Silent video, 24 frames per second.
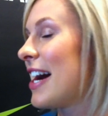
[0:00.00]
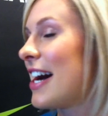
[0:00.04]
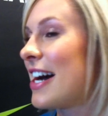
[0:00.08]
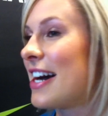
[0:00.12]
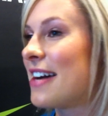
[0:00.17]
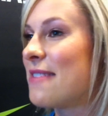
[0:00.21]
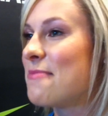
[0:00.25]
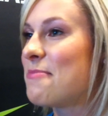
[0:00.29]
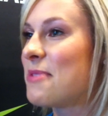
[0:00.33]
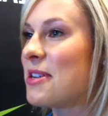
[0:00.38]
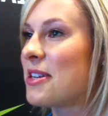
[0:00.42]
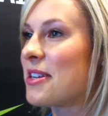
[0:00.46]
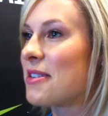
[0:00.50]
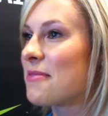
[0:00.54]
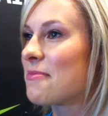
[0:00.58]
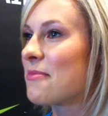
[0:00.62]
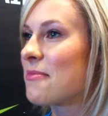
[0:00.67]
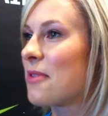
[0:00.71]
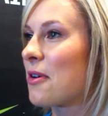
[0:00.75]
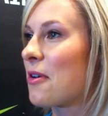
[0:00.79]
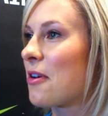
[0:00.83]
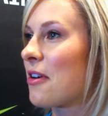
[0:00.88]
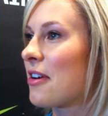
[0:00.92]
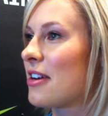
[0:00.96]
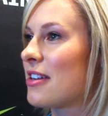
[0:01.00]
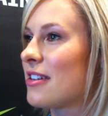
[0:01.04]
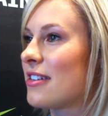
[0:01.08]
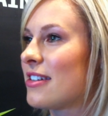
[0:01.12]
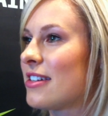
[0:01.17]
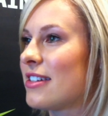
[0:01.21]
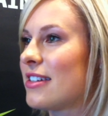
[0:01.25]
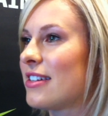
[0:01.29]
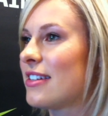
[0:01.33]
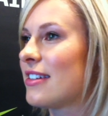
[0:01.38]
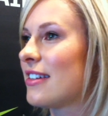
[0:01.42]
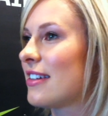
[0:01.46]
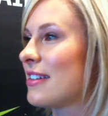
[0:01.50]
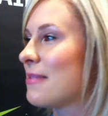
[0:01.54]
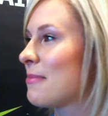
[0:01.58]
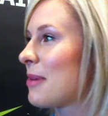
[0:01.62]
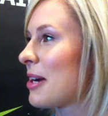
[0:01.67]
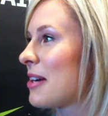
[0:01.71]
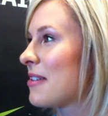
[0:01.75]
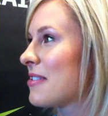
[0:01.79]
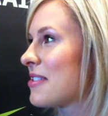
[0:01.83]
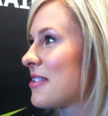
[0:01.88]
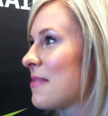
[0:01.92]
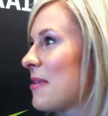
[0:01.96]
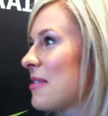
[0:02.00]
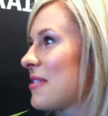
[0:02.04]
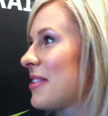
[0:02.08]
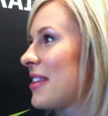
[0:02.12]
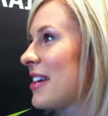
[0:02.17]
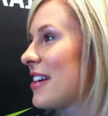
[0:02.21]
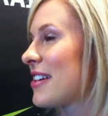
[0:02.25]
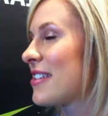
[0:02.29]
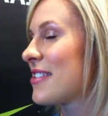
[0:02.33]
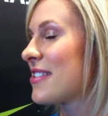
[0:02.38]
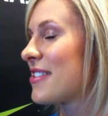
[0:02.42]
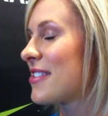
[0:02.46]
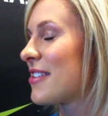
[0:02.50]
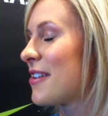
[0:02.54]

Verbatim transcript: uh, beat him or in, in, embarrass him either.